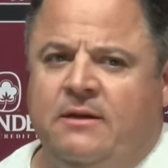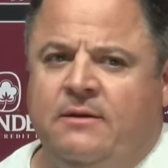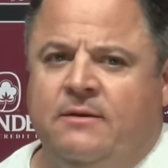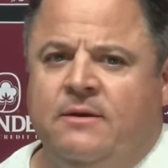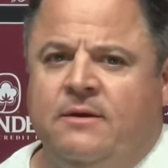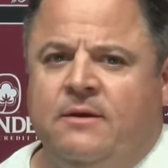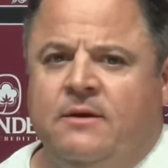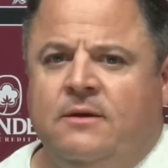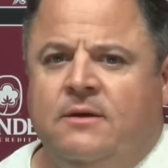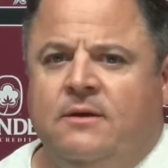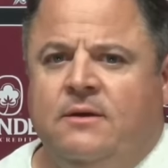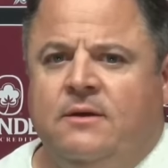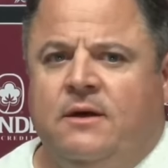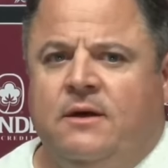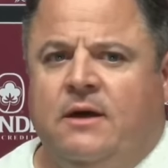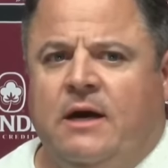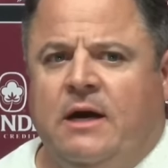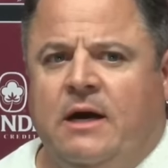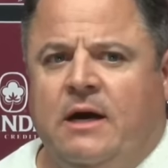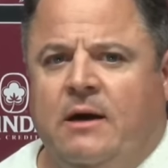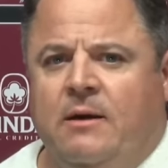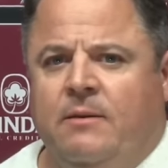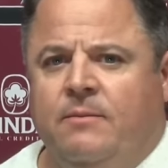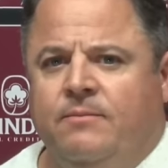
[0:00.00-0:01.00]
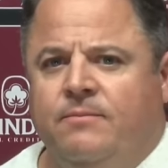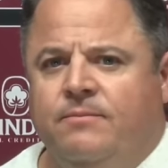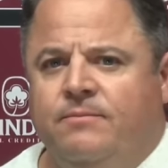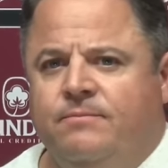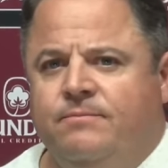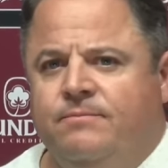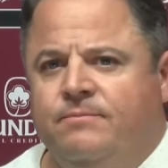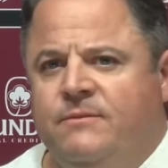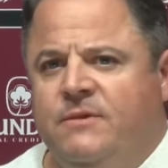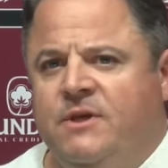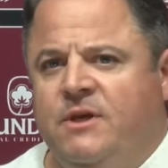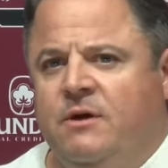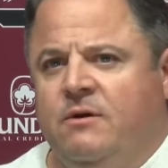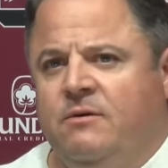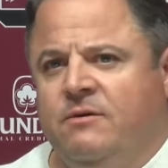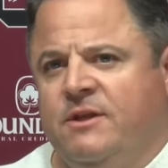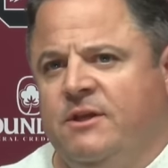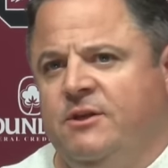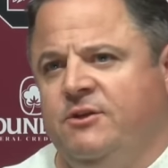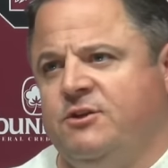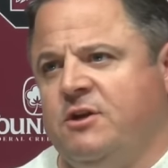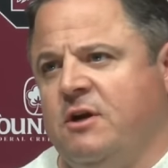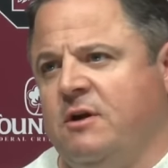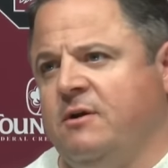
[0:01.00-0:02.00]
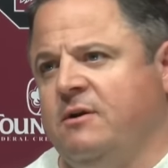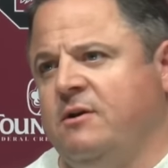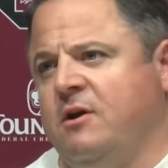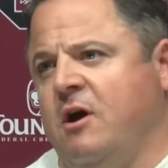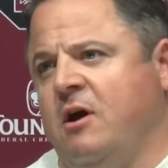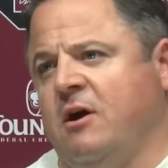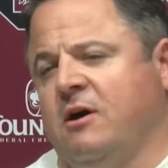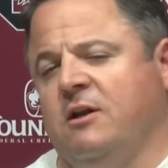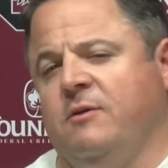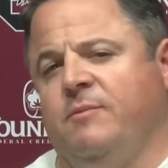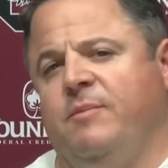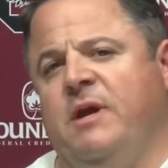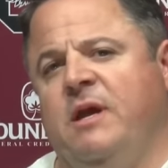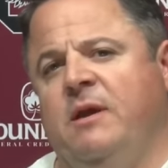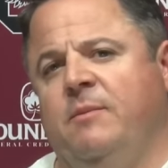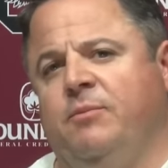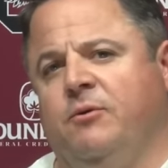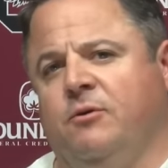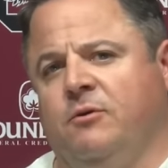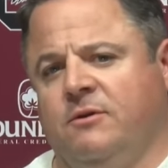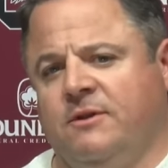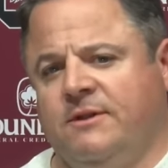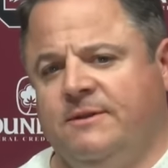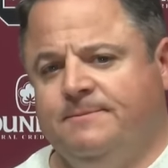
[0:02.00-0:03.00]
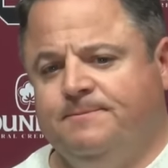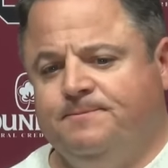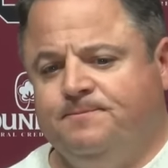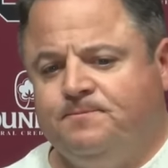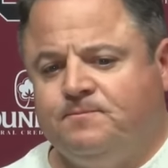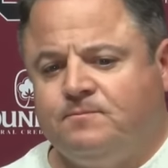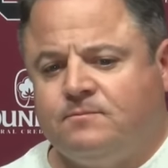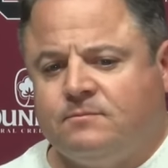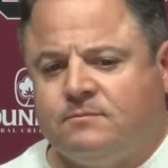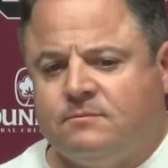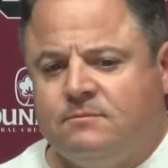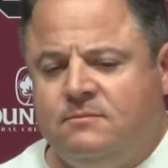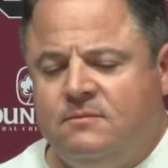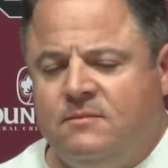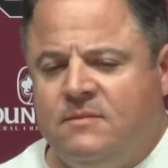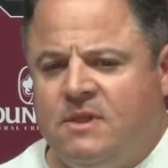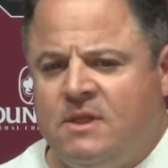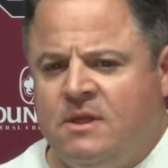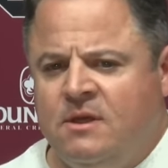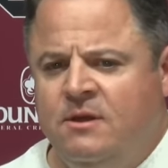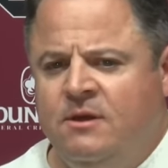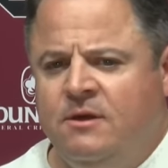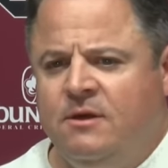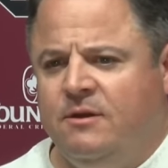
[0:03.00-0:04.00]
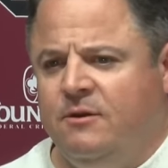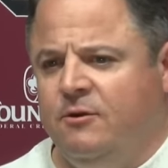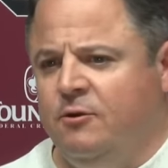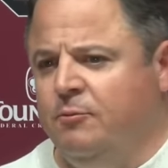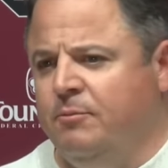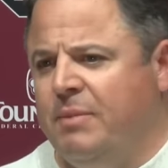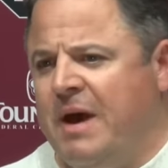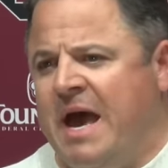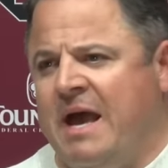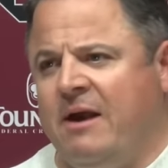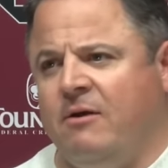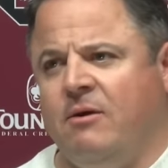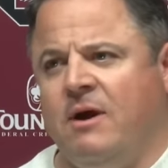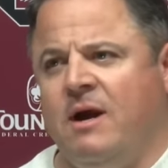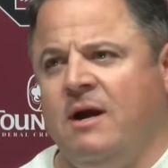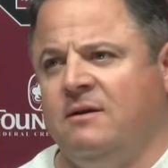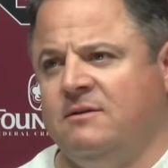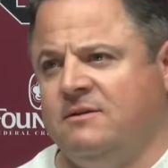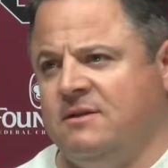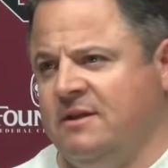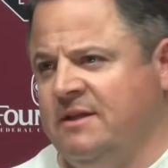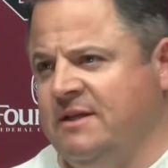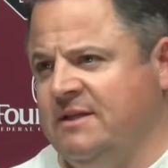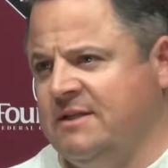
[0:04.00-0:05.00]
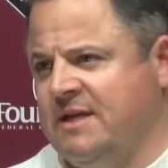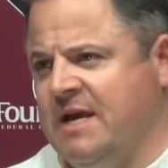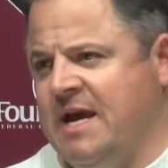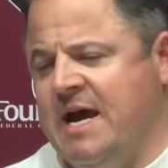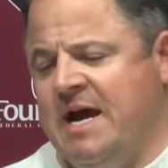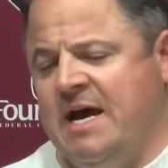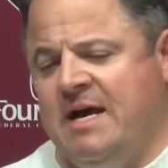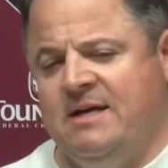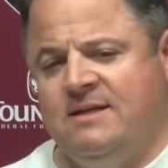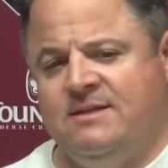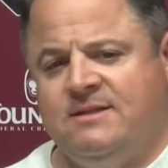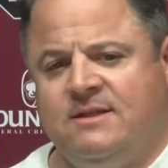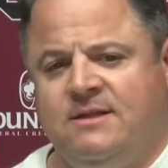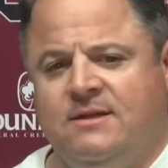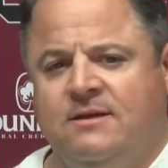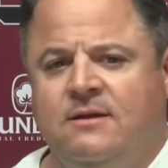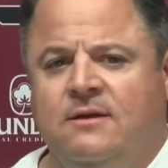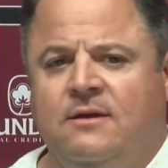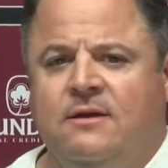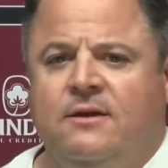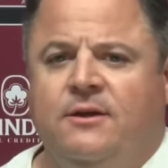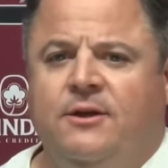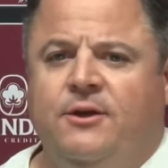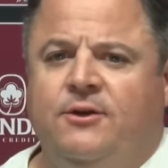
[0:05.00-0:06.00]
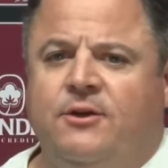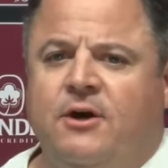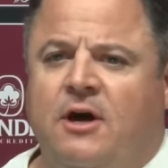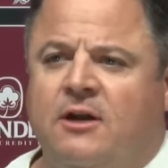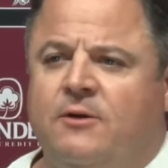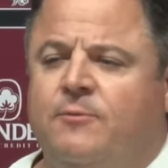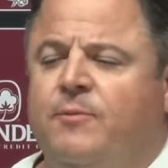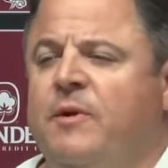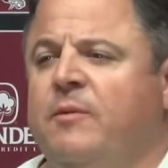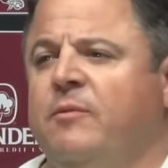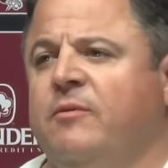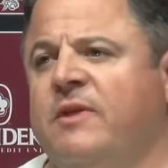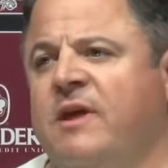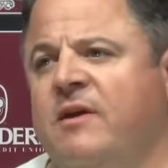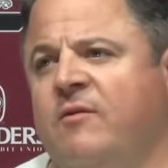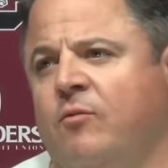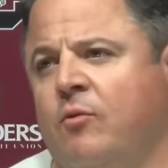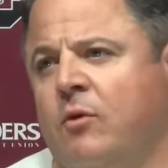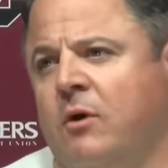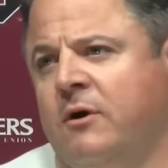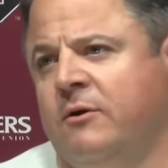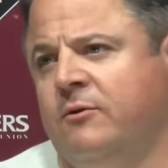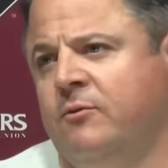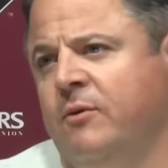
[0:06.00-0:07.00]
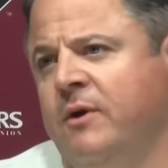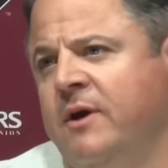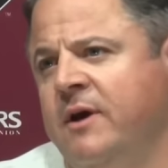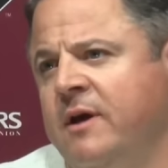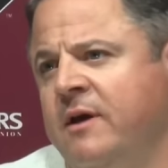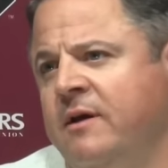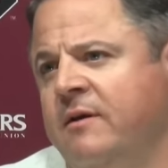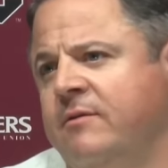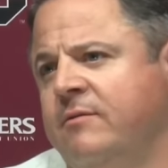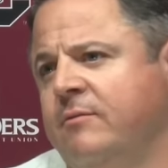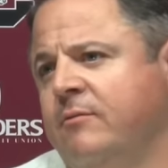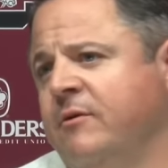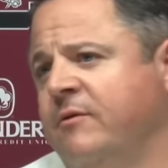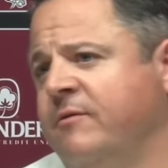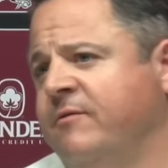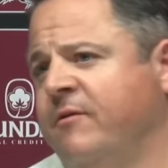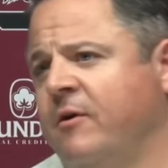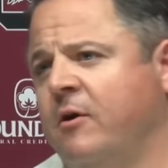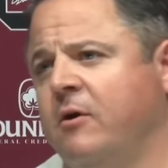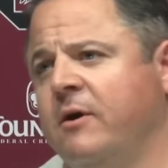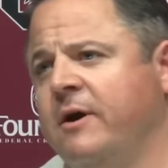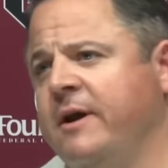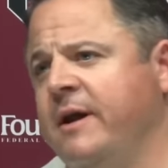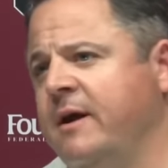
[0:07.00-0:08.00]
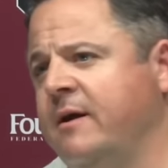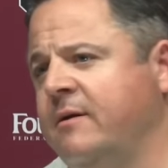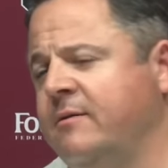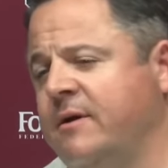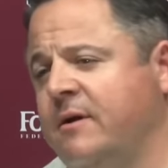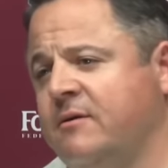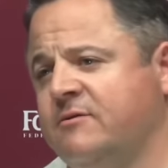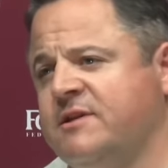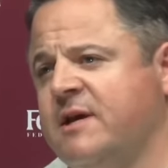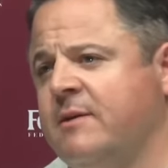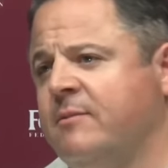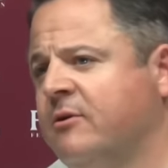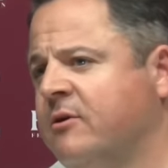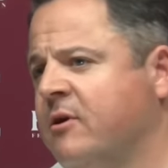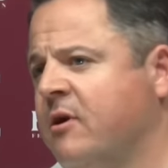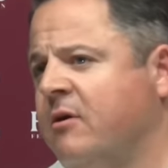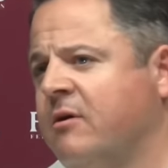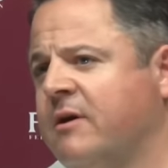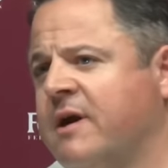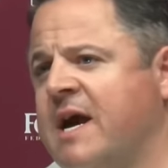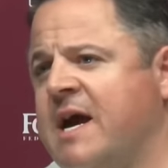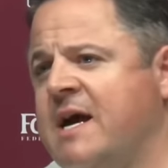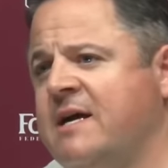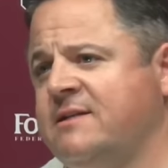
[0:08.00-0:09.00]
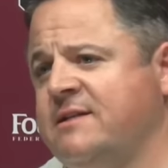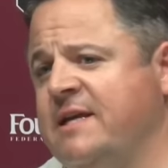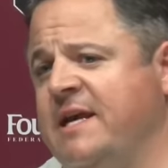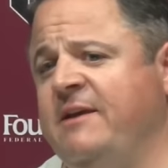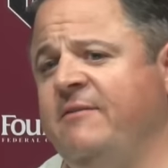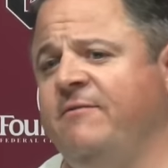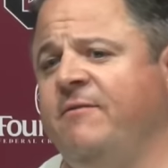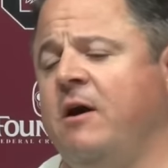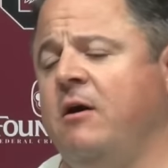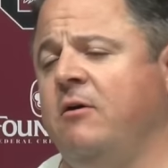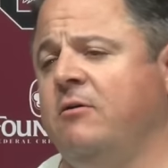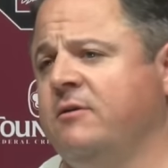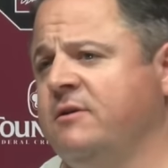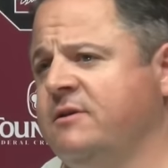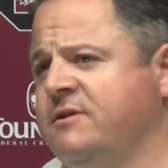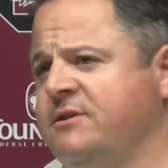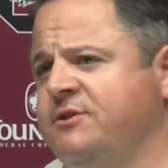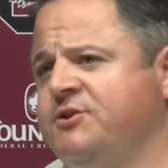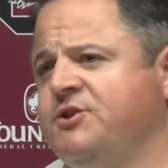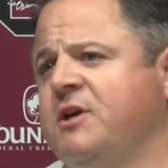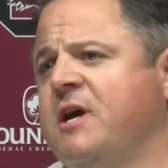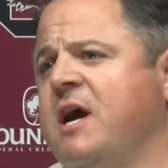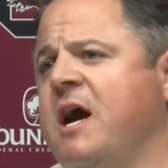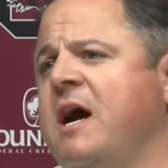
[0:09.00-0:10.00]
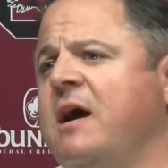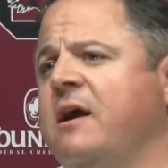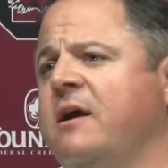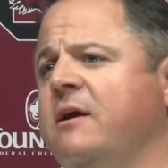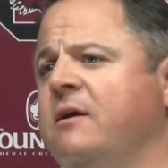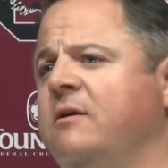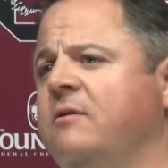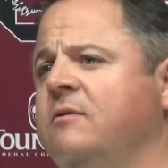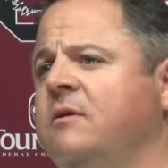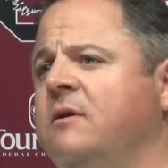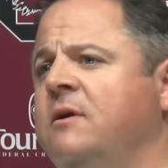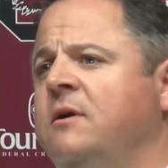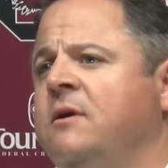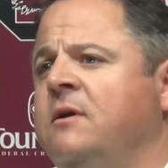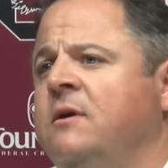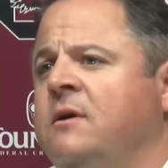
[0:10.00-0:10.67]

And, then you start talking to people and you do backgrounds on these guys and you talk to people they've worked with Furry. I was able to call guys. He followed us in Chicago.